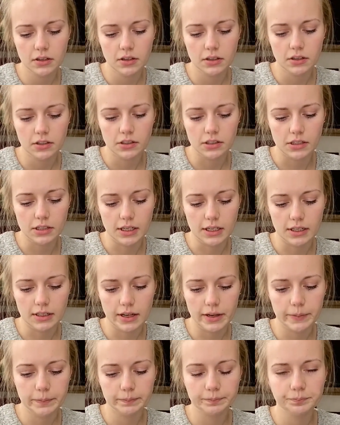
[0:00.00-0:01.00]
Just like
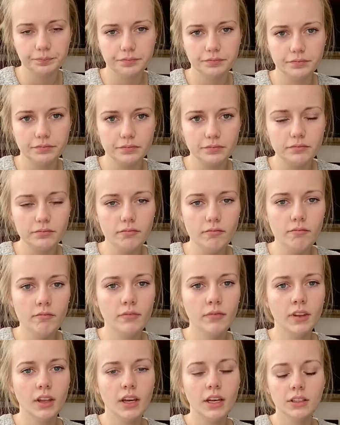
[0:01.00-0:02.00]
that.
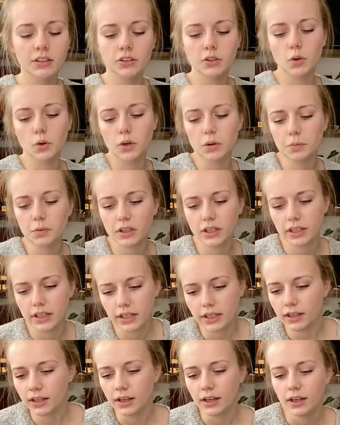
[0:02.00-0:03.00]
And
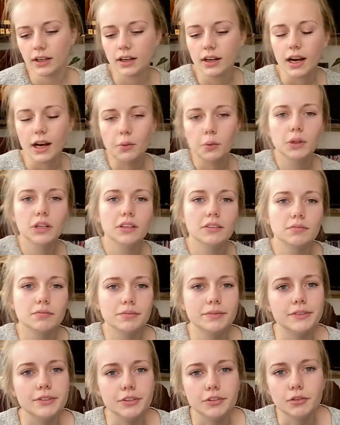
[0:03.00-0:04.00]
normally I
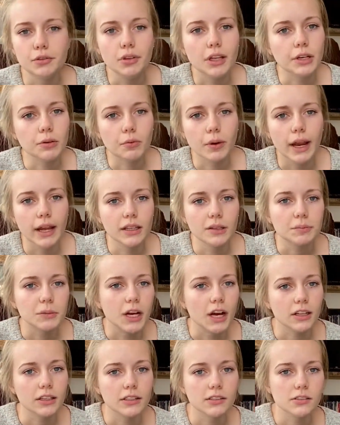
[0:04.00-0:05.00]
wouldn't do like random
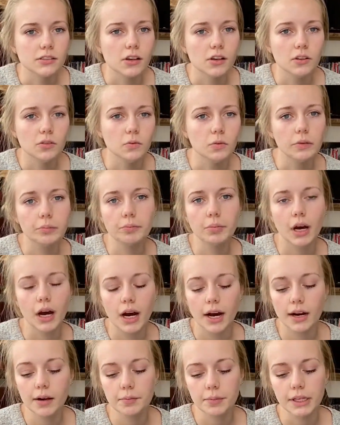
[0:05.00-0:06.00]
cuttings all in one
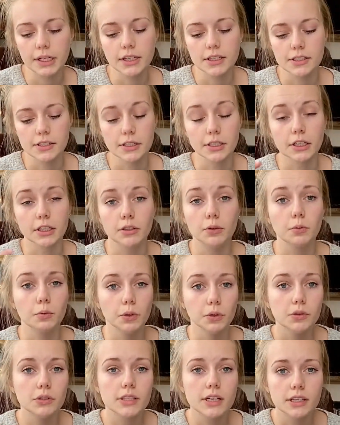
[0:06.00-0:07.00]
pot because they're going to
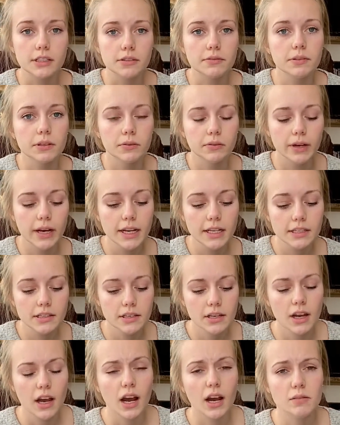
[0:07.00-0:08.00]
root at different rates.
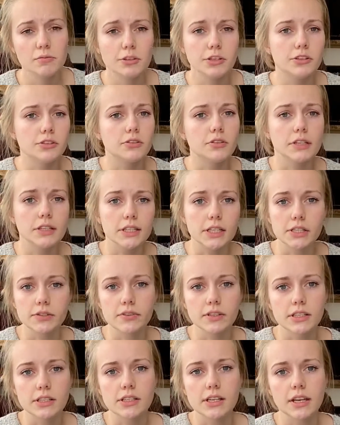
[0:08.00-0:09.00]
I'm just doing this for
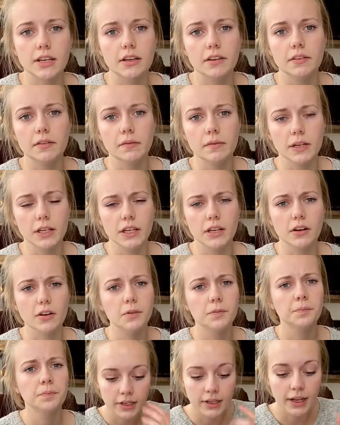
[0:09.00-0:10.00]
the sake of the
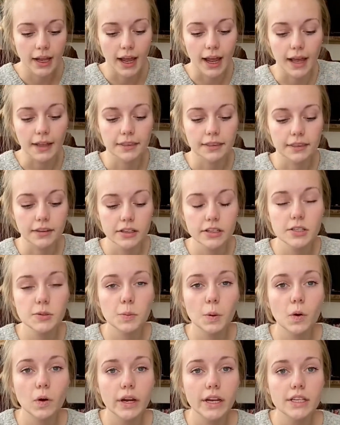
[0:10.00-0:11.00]
video. At this
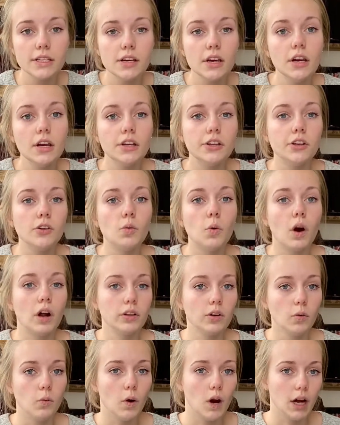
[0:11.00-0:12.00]
point, you want
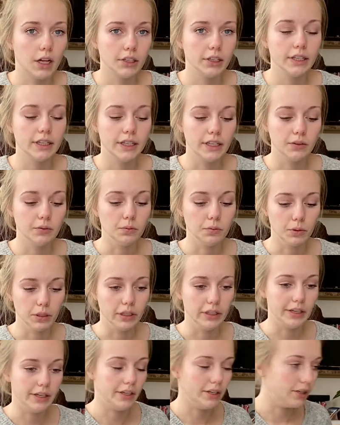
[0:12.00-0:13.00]
to water it in
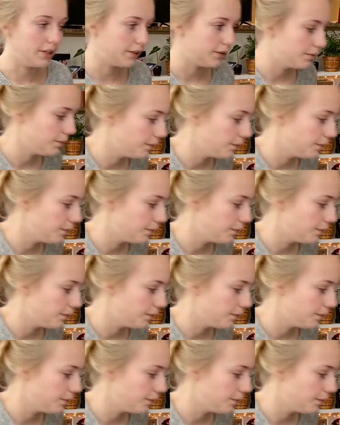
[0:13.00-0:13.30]
really good.